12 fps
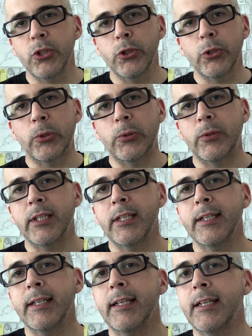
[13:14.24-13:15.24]
to
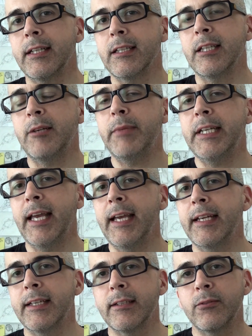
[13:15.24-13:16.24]

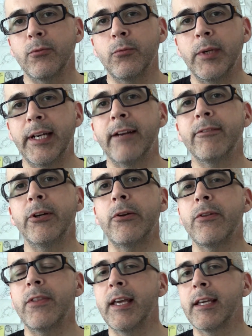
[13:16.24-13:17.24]
eliminate it whenever
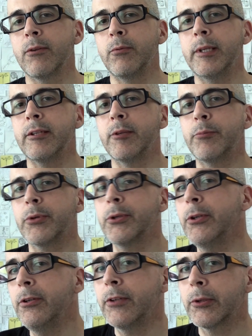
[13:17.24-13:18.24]
you think it will
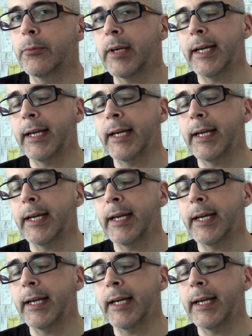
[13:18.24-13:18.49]
improve your